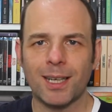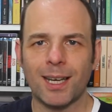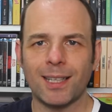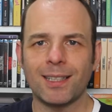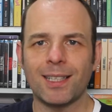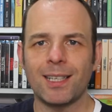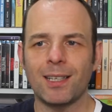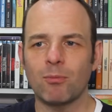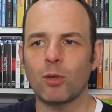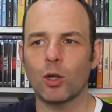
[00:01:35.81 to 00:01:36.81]
and they
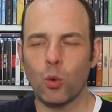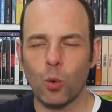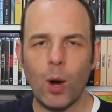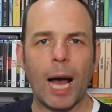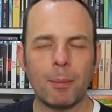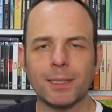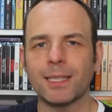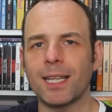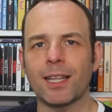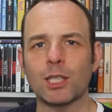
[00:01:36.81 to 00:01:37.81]

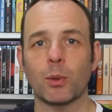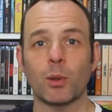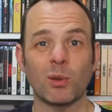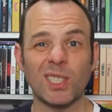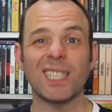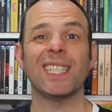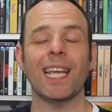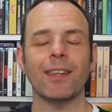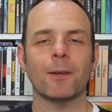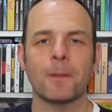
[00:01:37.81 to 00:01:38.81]
cohabitate this world
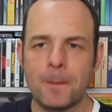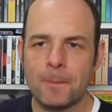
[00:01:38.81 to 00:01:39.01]
together.